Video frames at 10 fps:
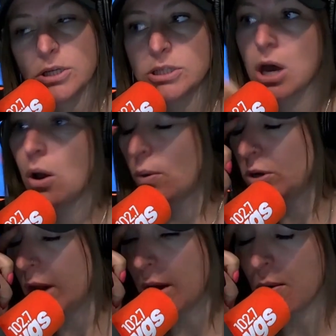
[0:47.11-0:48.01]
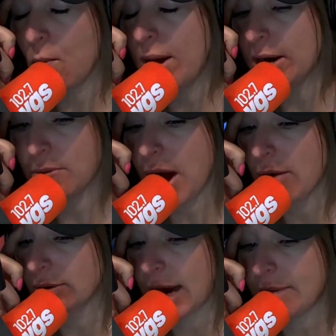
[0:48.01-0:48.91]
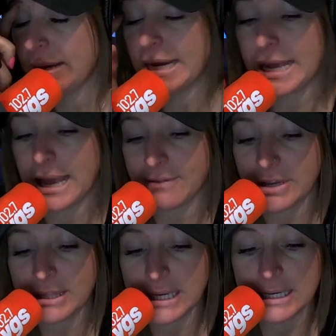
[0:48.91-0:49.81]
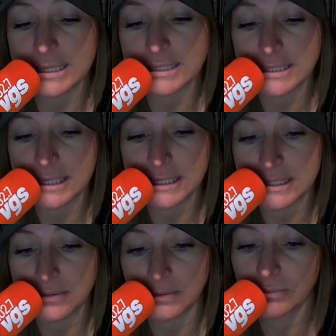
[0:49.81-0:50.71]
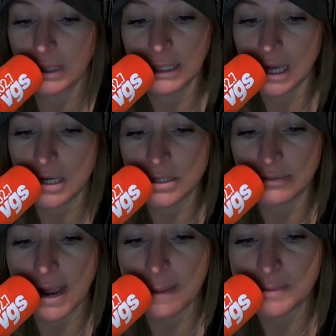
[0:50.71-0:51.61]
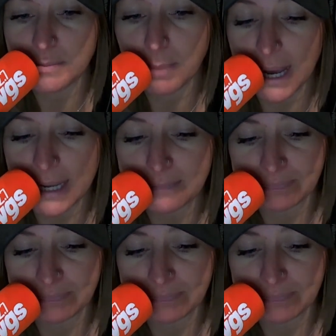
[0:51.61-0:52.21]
So we don't know. I mean, everything is really under wraps, but